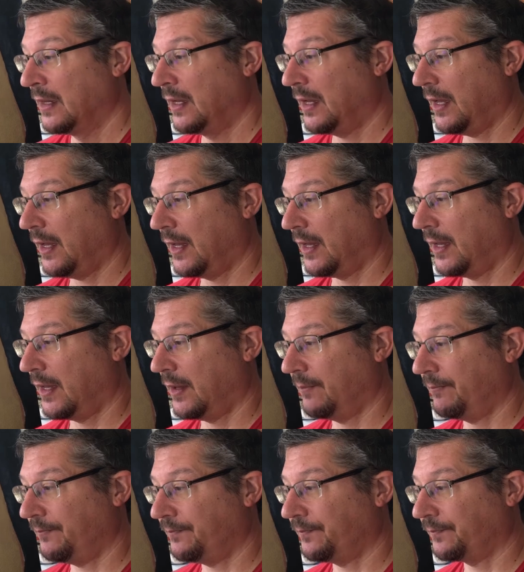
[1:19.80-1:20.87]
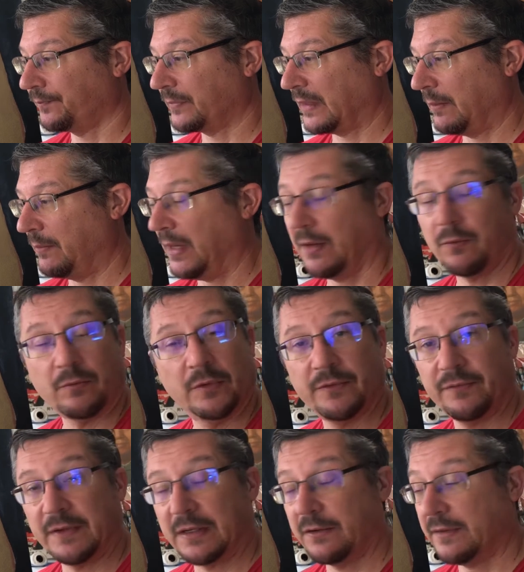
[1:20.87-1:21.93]
But we'll
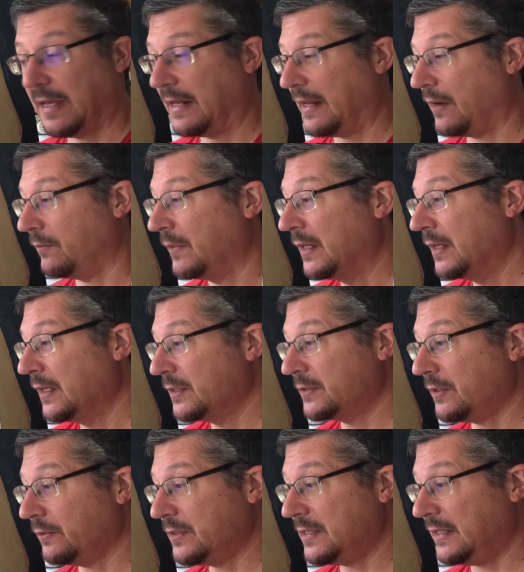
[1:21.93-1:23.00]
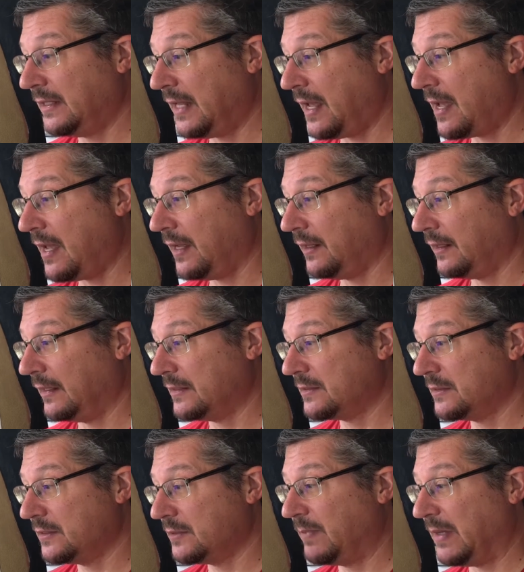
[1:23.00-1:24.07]
figure that out. So today, it's
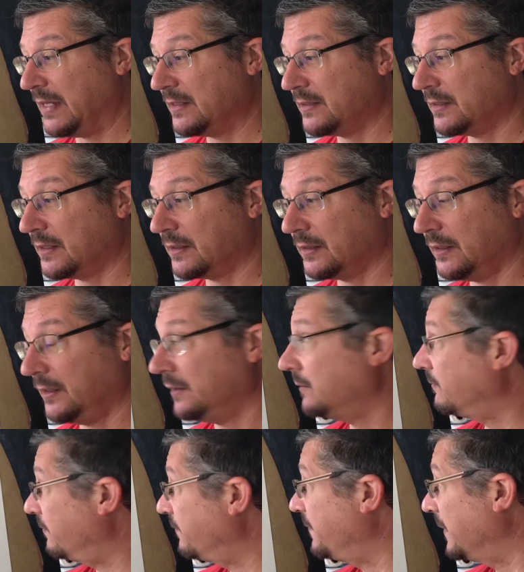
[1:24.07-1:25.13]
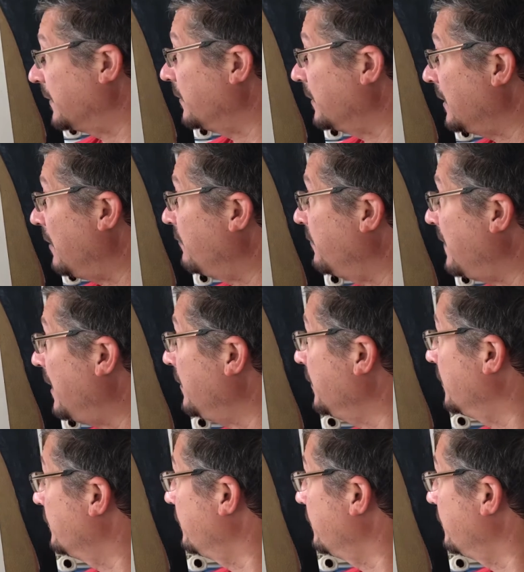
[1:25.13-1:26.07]
just basically figuring out volume.